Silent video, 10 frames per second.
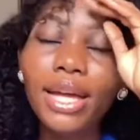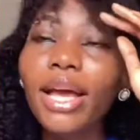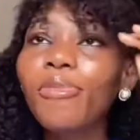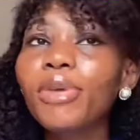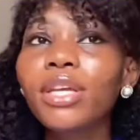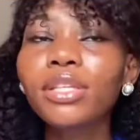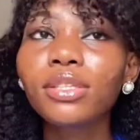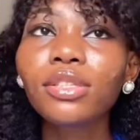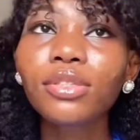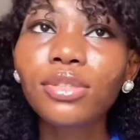I mean,
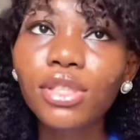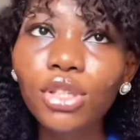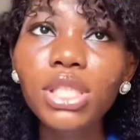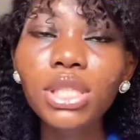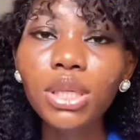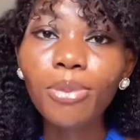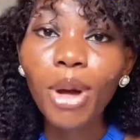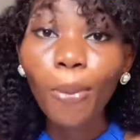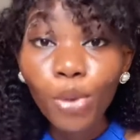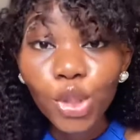just think
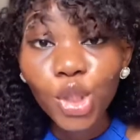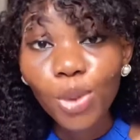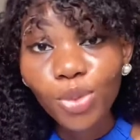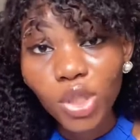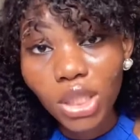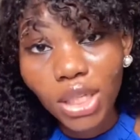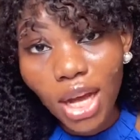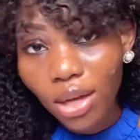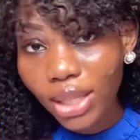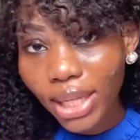about putting your music
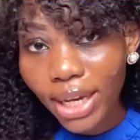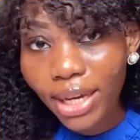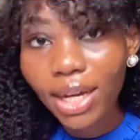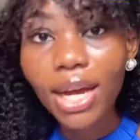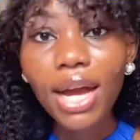out there